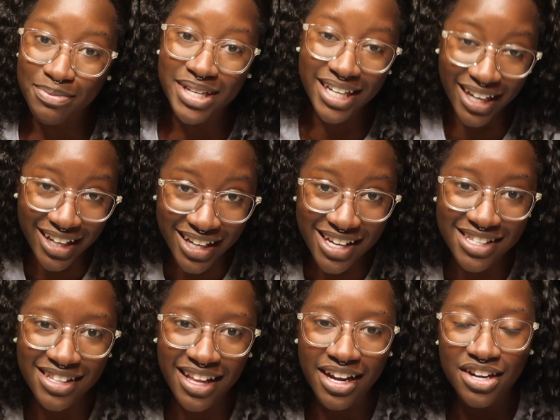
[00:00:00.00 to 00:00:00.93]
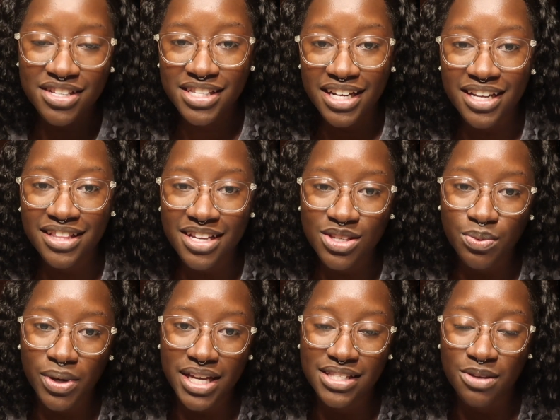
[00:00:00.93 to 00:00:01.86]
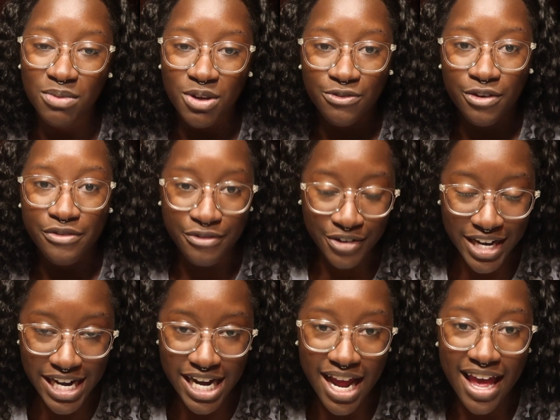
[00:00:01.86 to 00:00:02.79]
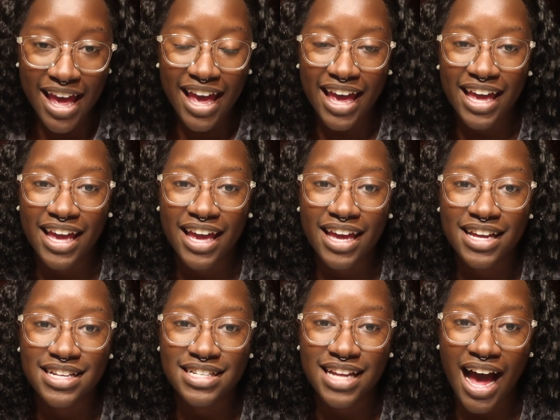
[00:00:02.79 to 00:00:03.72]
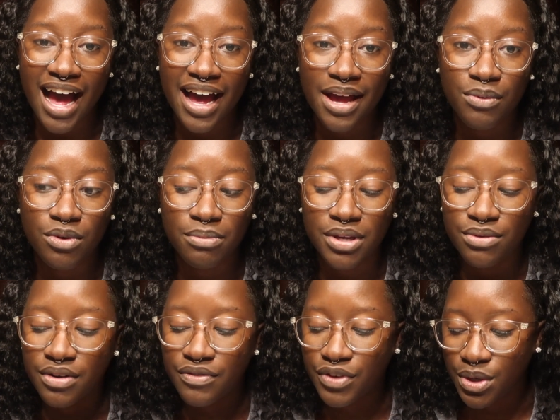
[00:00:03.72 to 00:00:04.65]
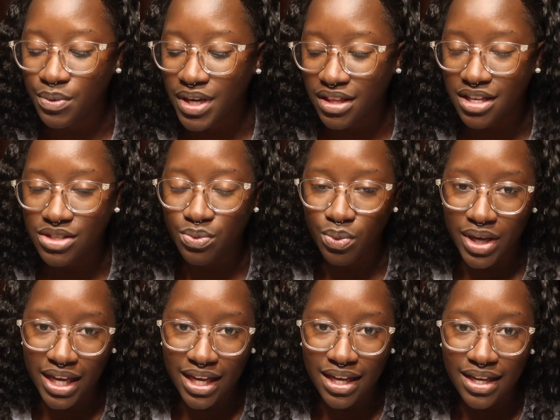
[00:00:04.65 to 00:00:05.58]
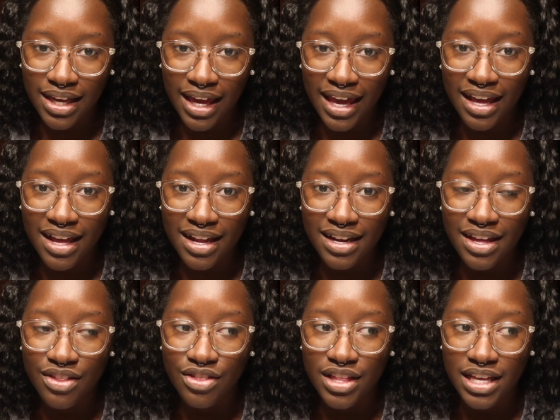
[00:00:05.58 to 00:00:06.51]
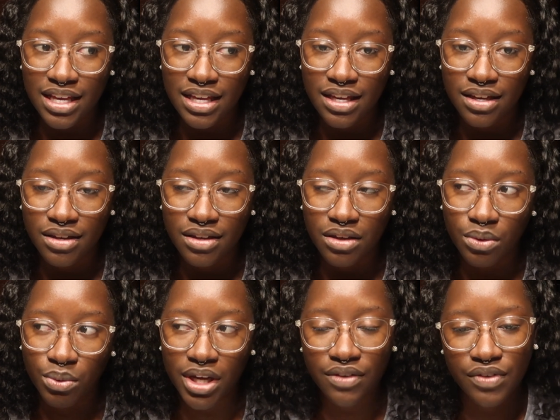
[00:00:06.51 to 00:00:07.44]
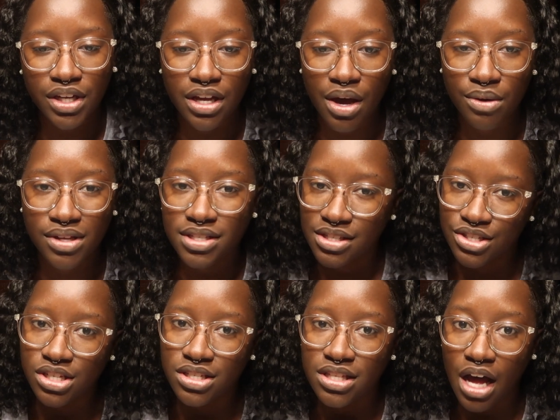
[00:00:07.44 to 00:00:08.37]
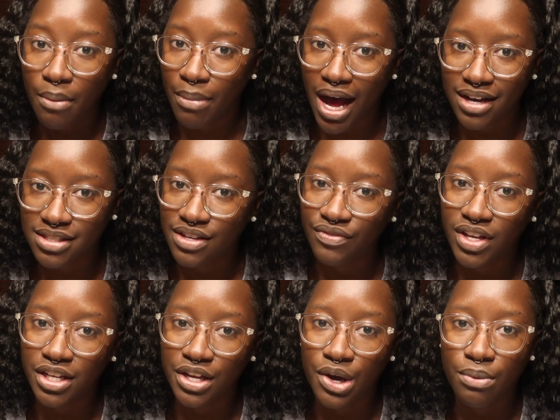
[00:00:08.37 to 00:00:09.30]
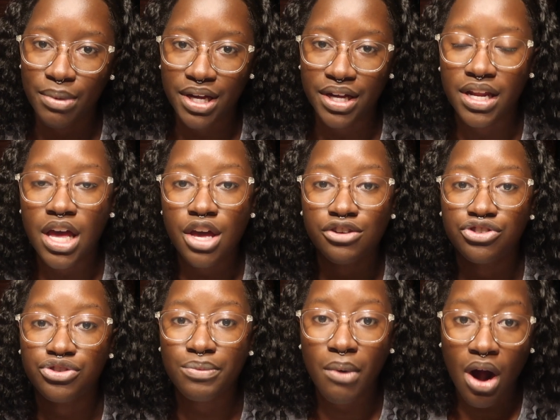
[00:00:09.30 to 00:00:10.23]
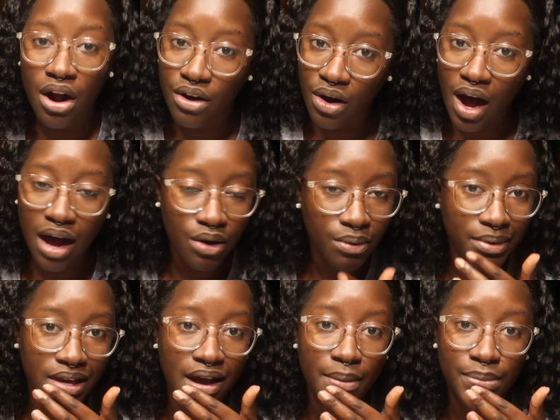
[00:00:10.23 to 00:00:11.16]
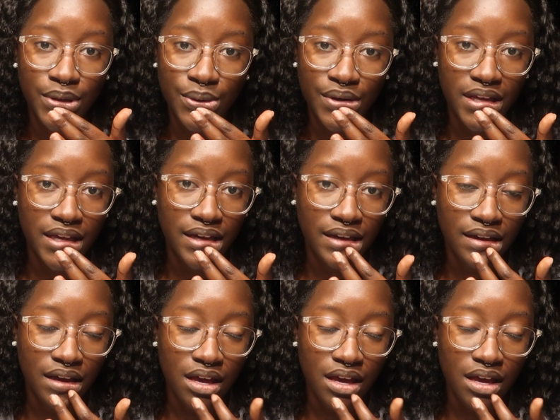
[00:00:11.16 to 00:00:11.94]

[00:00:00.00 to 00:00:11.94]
because they are sending this wig to me for free and I will be reviewing this wig in the wig video. This is just the unboxing video, but tomorrow I will be uploading